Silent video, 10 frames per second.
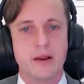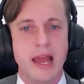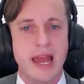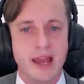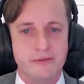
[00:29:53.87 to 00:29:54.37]

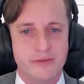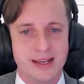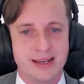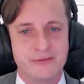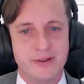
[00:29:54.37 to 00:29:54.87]
have
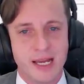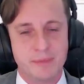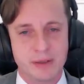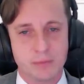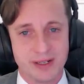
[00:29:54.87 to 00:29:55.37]
an
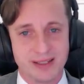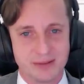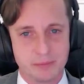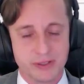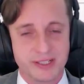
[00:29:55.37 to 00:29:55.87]
environment
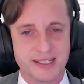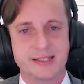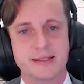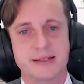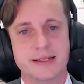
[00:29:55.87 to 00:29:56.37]
with
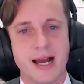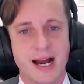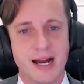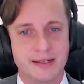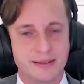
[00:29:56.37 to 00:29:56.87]
persistently
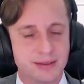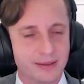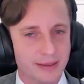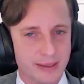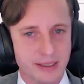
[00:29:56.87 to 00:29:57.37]
higher
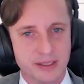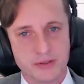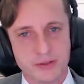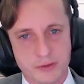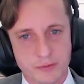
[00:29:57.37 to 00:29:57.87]

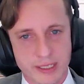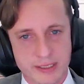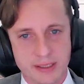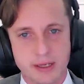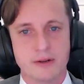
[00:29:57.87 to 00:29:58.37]
interest
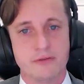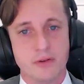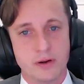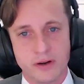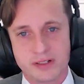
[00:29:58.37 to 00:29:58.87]
rates
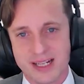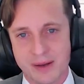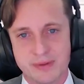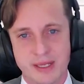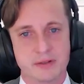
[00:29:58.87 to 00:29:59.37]
for a long
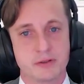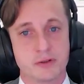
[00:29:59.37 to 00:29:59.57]
time, that